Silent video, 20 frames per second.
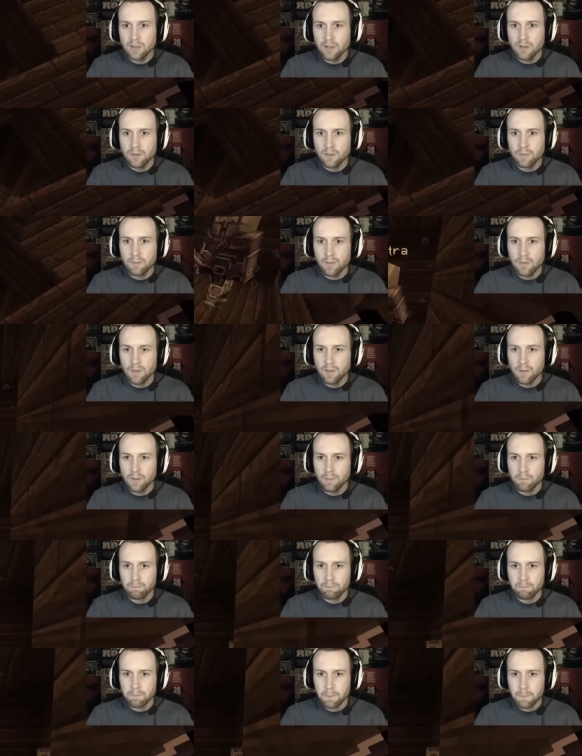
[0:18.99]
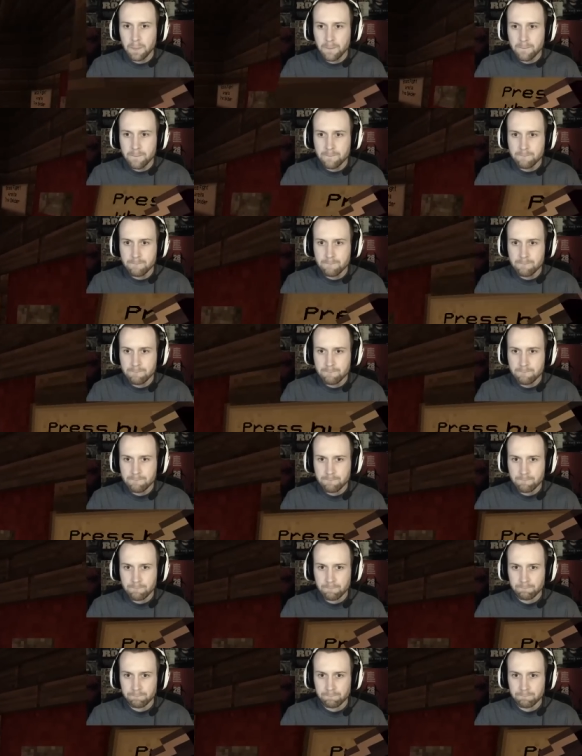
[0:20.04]
Oh, shit, Slender. Don't want to be there.
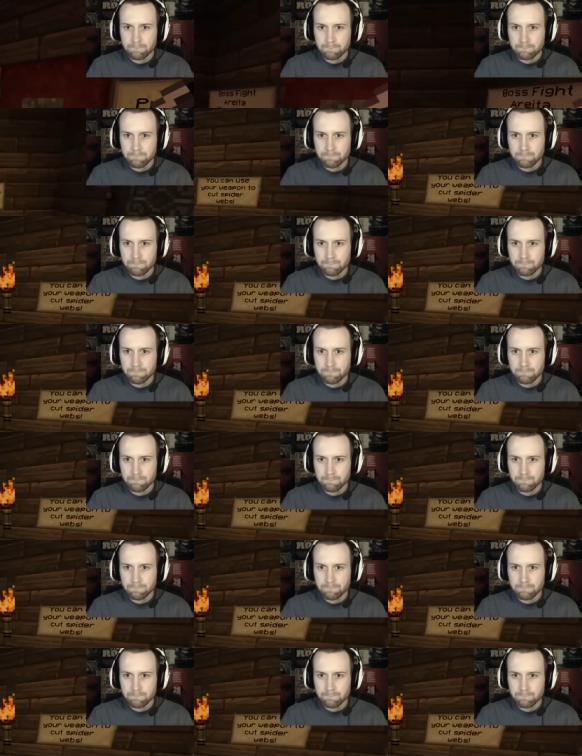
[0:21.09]
Oh, hi.